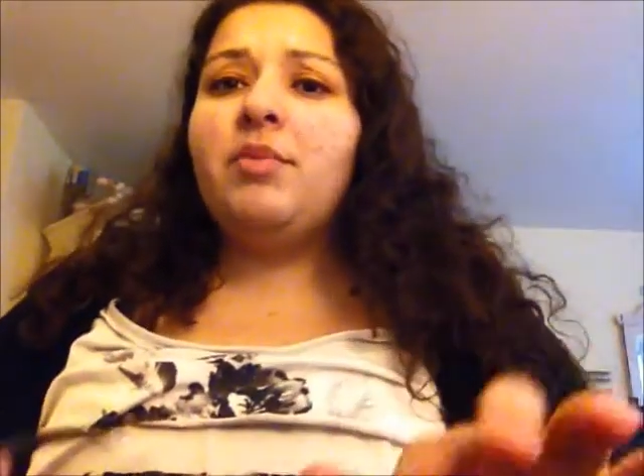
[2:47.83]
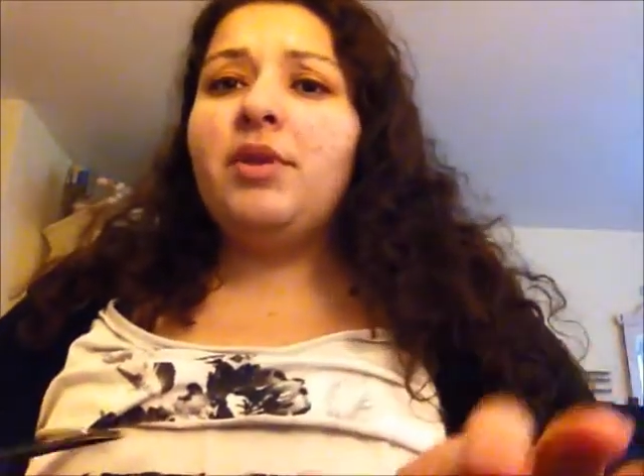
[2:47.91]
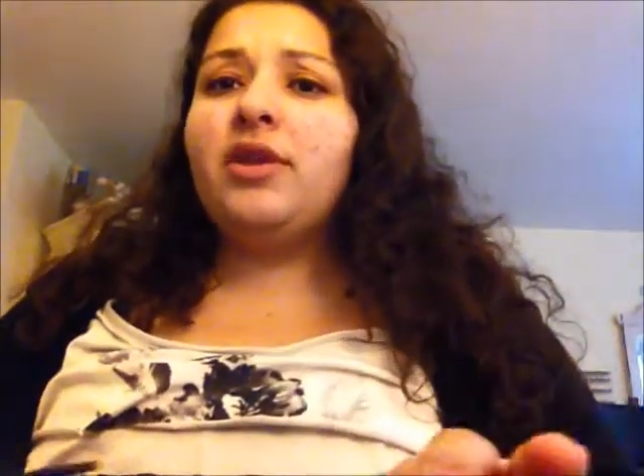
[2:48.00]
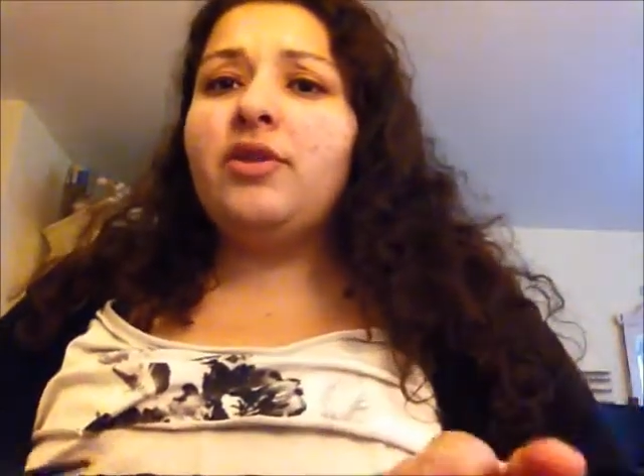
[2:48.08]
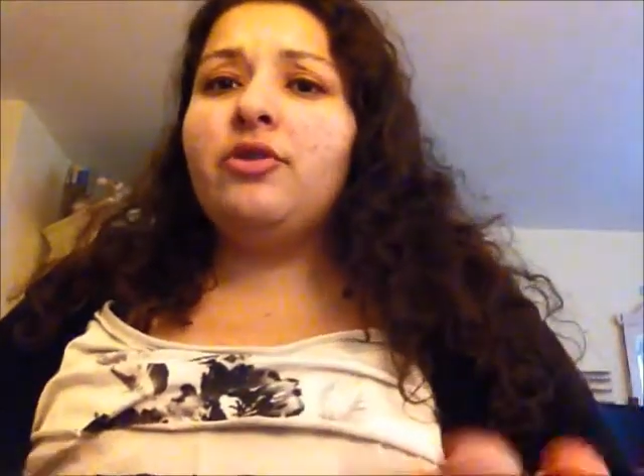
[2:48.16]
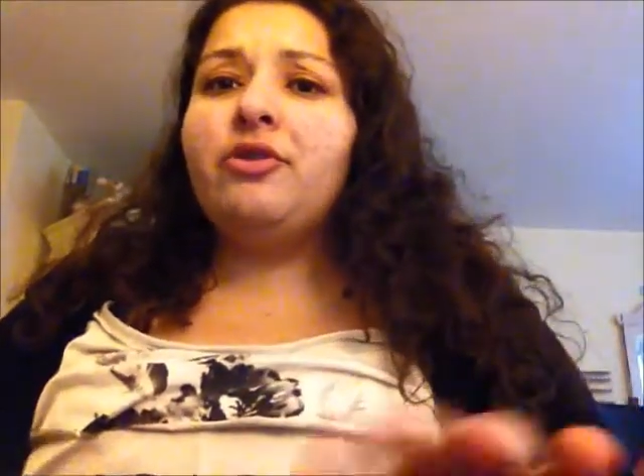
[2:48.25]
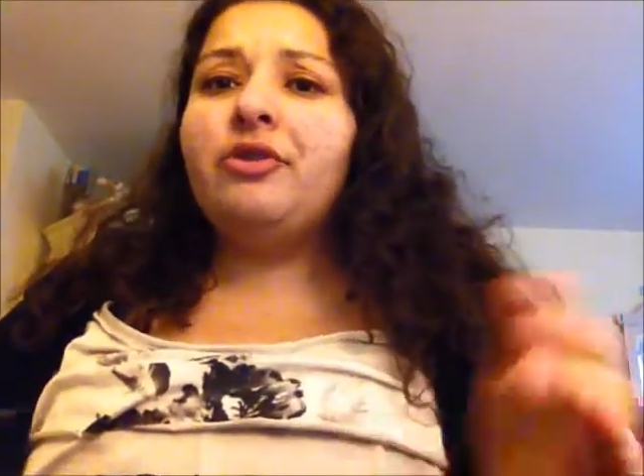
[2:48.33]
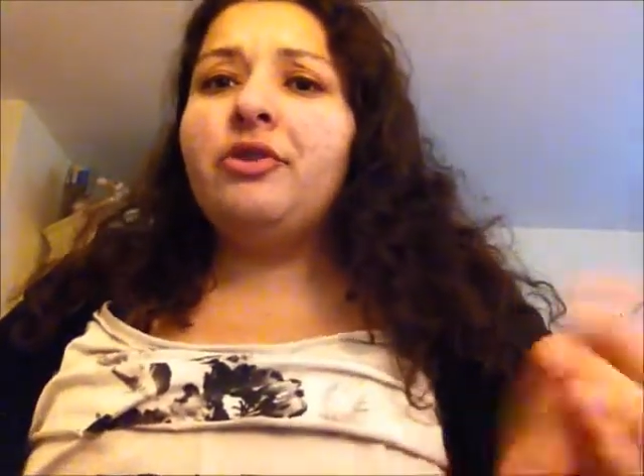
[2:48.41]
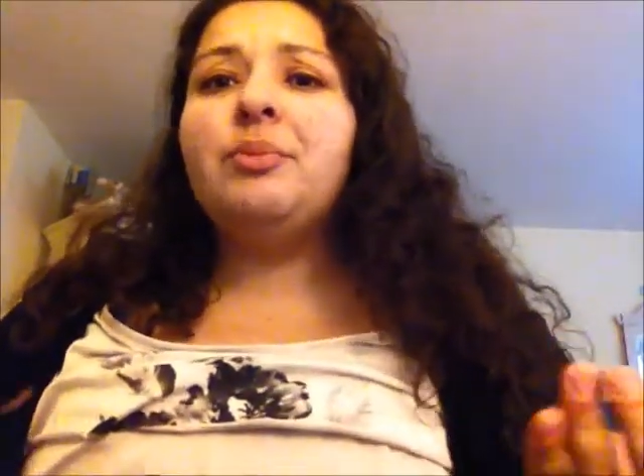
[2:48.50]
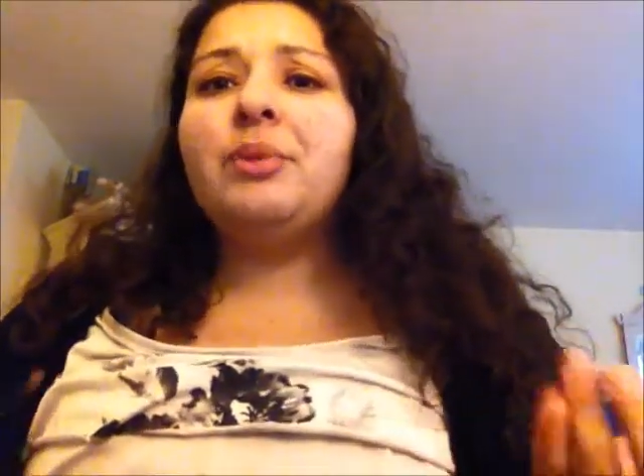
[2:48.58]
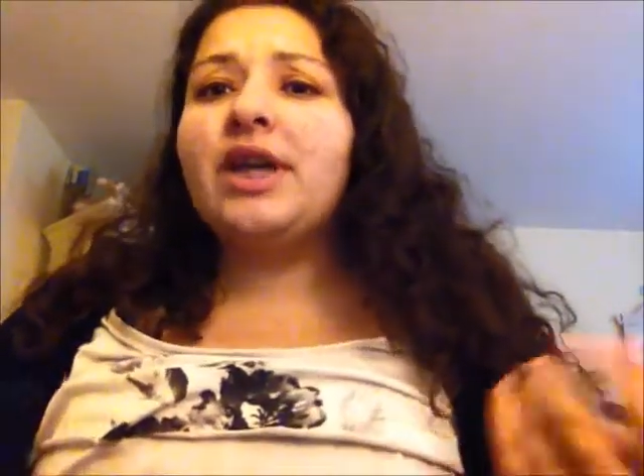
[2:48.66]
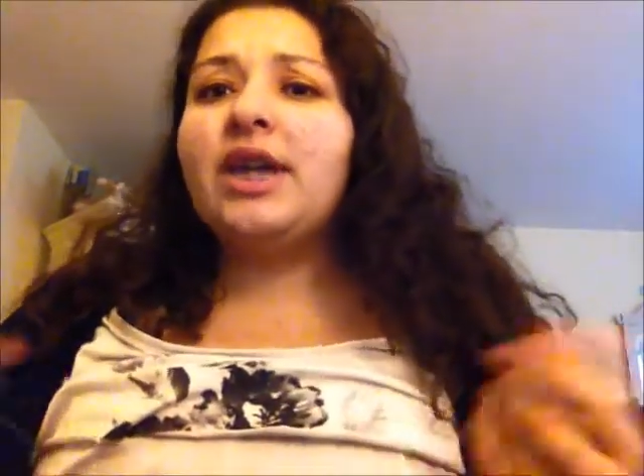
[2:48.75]
being
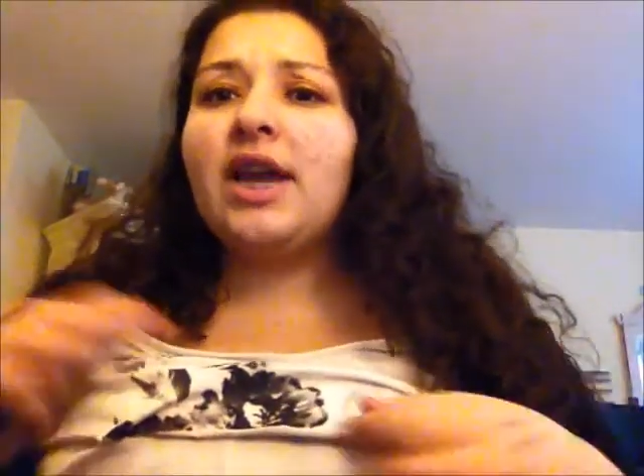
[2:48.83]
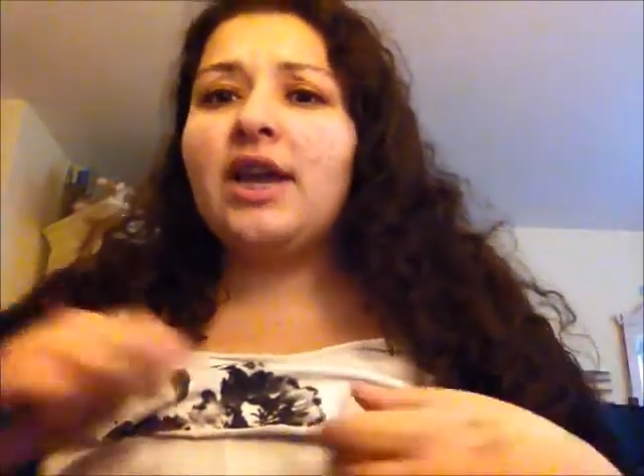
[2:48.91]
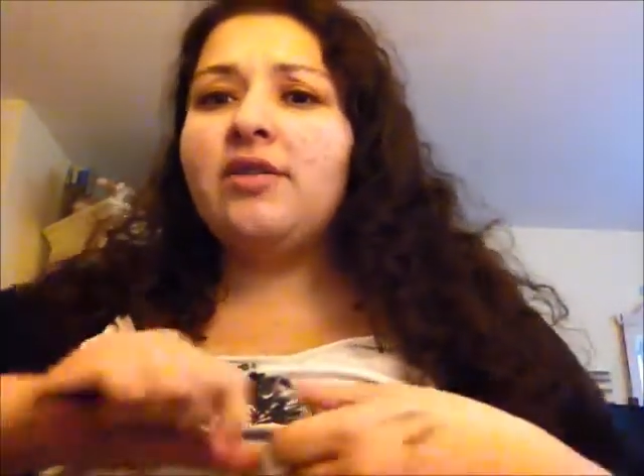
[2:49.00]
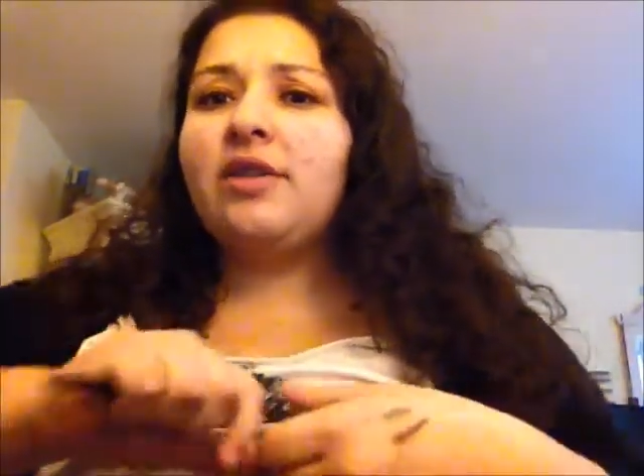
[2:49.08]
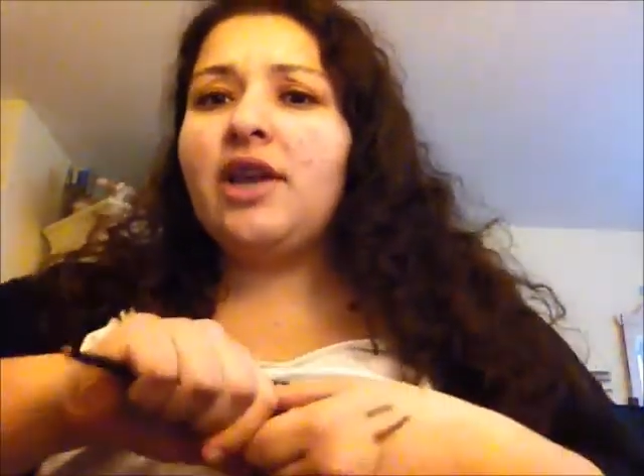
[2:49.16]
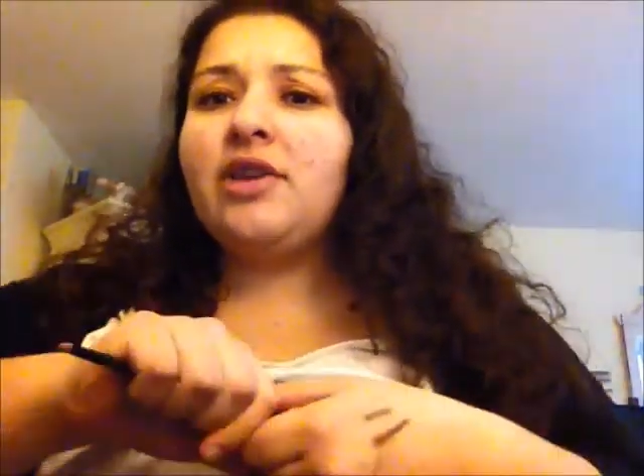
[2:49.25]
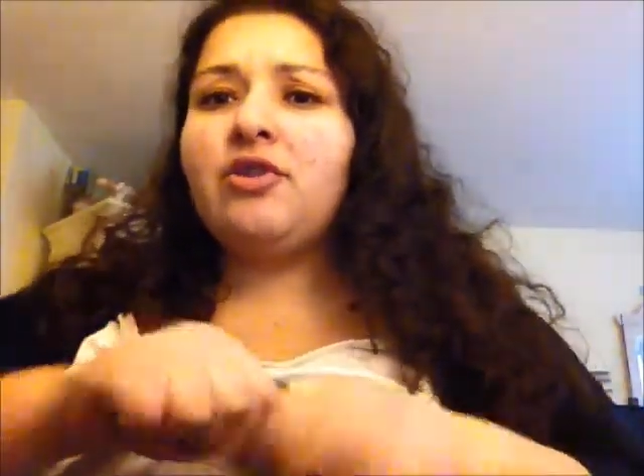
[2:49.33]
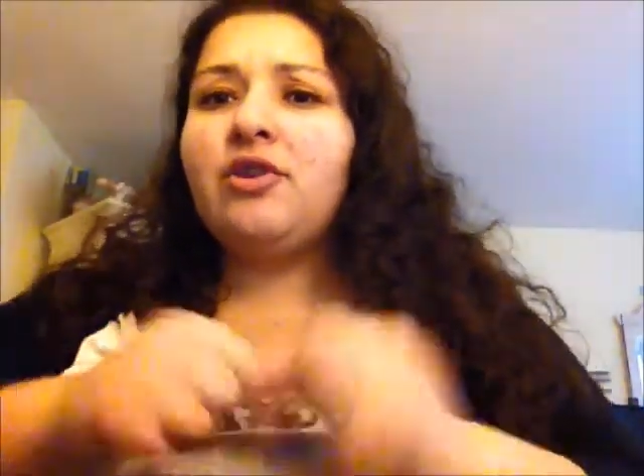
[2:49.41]
stupid and like